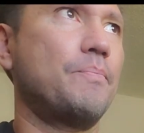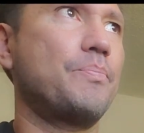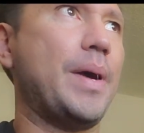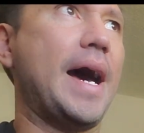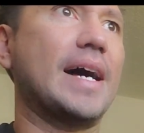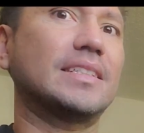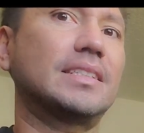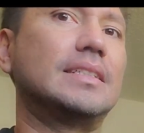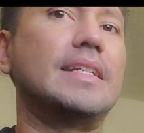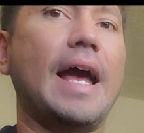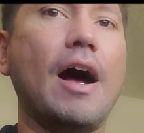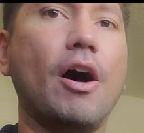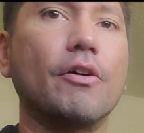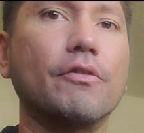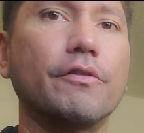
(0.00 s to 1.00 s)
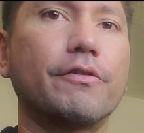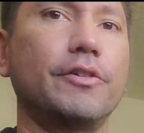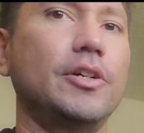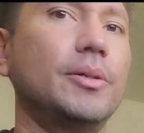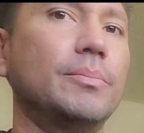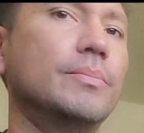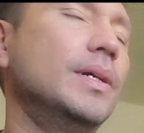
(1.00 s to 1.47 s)
passed down
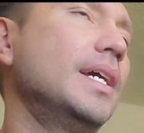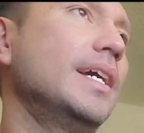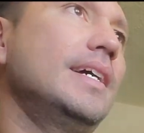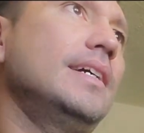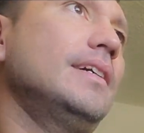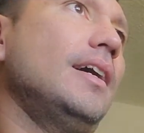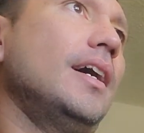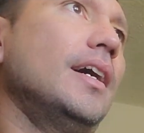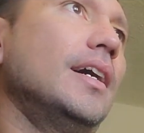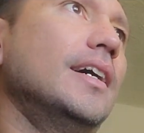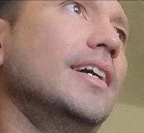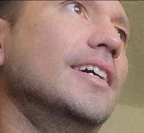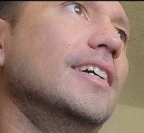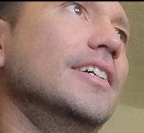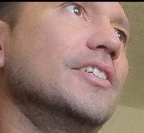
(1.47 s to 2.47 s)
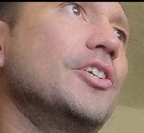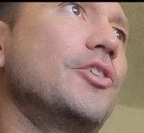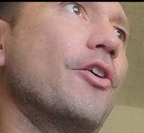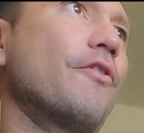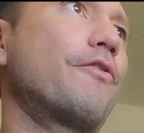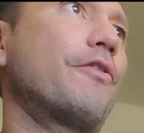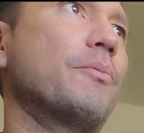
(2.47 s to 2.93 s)
from
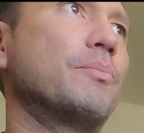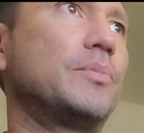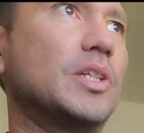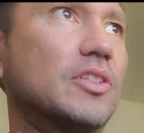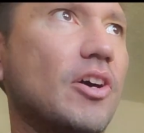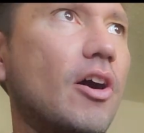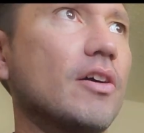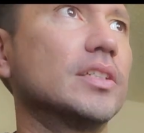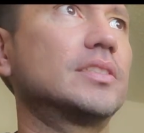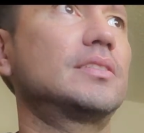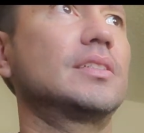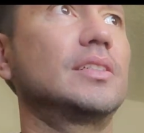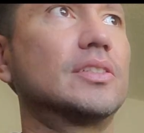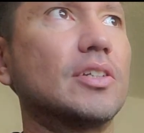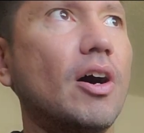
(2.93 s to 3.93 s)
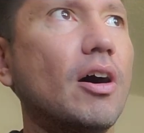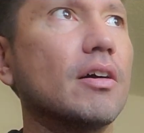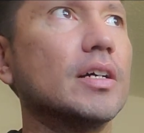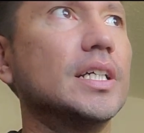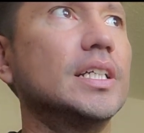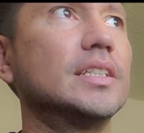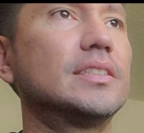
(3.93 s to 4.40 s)
from guitarist to
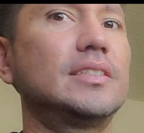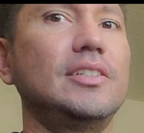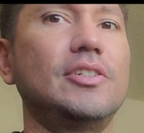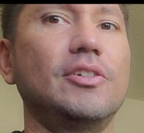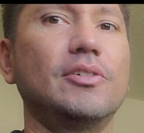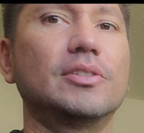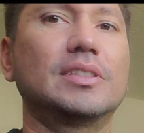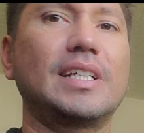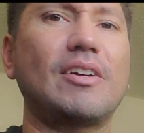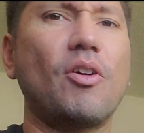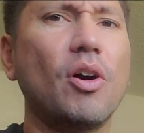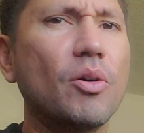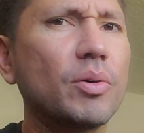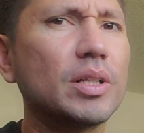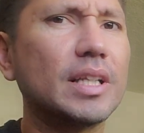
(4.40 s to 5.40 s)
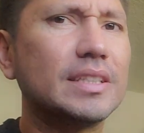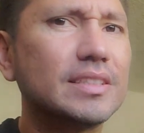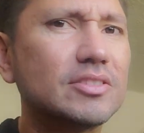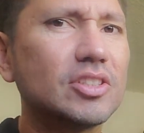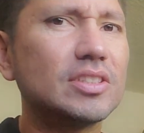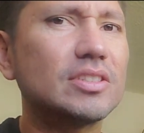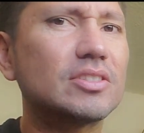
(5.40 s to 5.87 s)
guitarist. It's like, oh well,
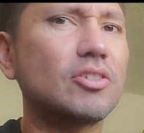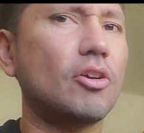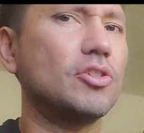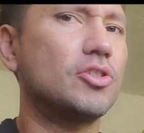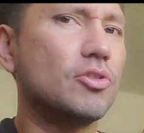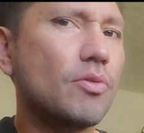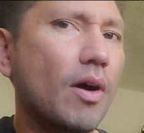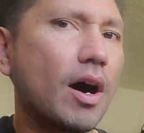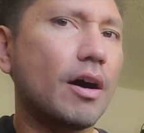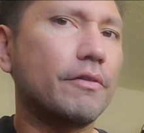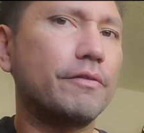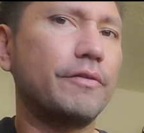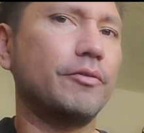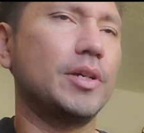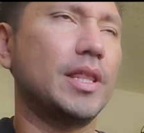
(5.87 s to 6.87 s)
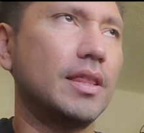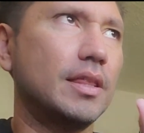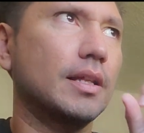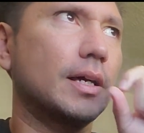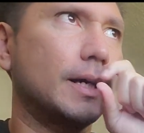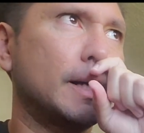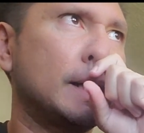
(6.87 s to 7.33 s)
let's just start you off with
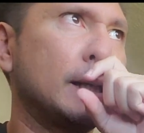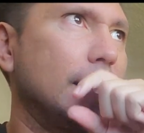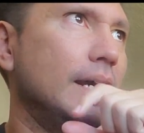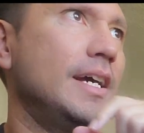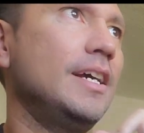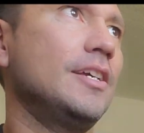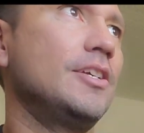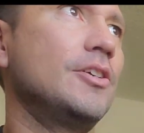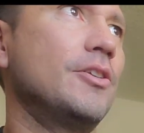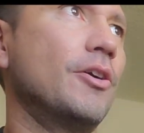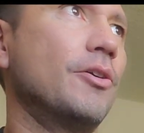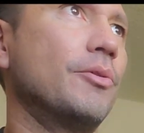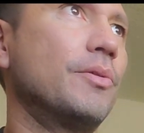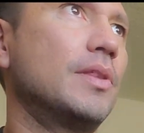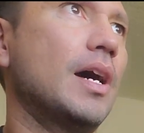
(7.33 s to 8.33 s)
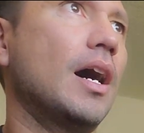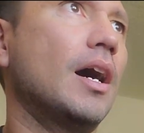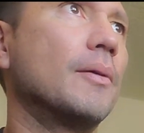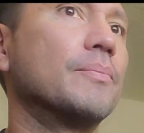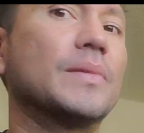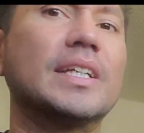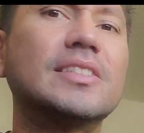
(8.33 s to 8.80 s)

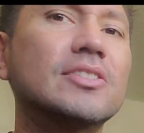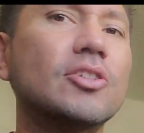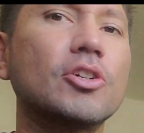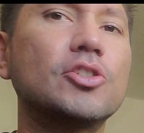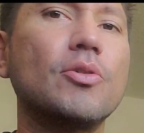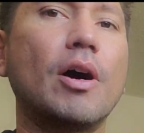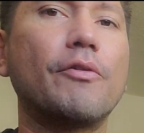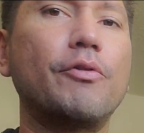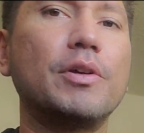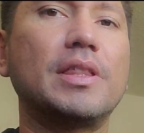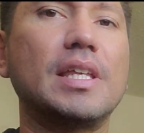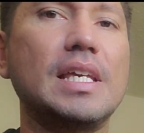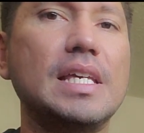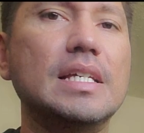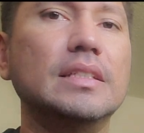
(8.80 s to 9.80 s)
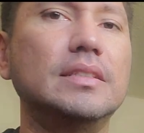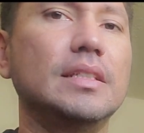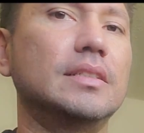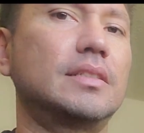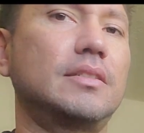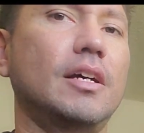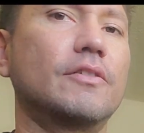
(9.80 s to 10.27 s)
let's start you off with the
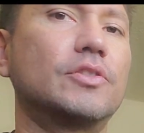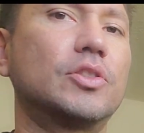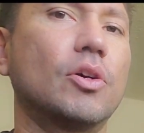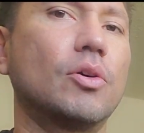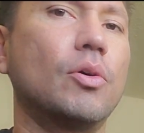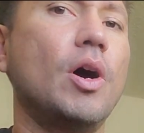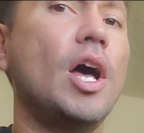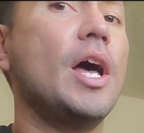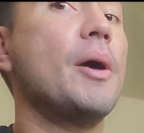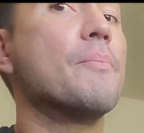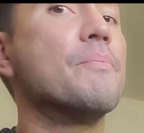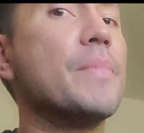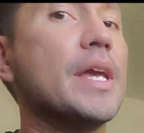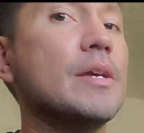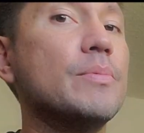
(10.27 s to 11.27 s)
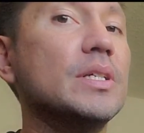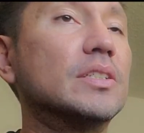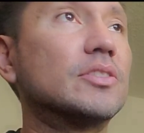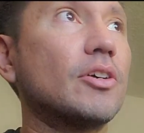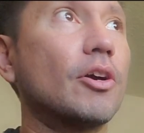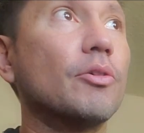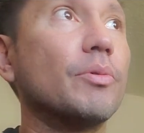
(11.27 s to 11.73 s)
easy stuff. So maybe
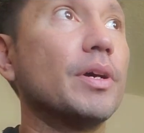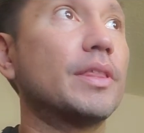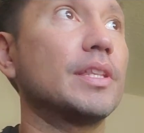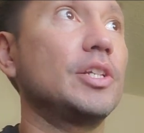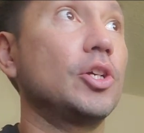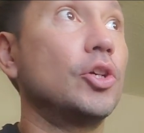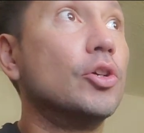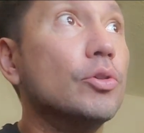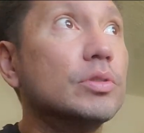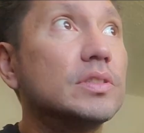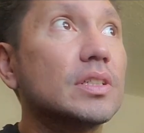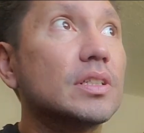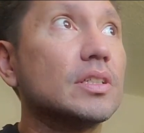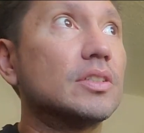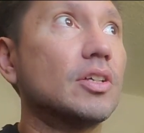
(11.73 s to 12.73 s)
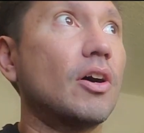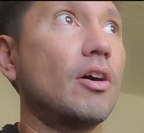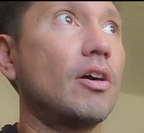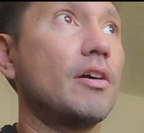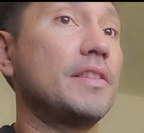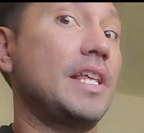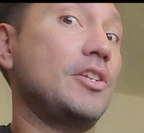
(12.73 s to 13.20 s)
start with an acoustic
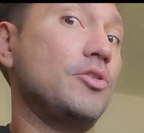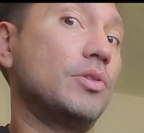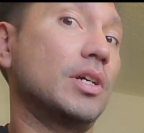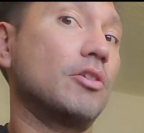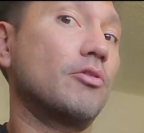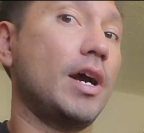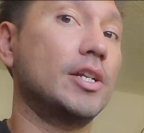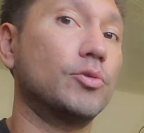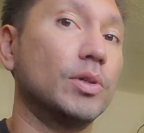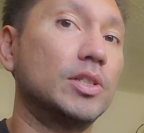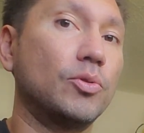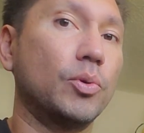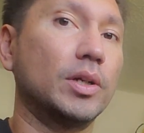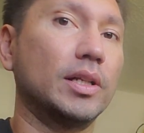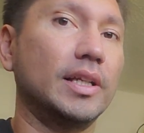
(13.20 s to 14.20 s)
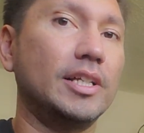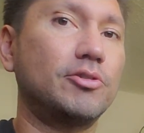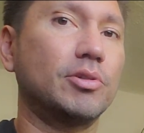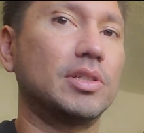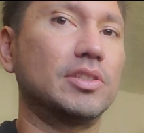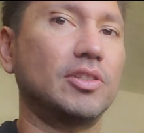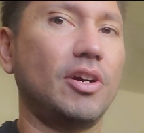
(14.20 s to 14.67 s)
guitar, and then you can graduate to an
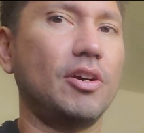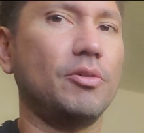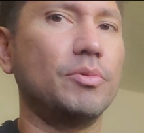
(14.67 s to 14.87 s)
electric guitar,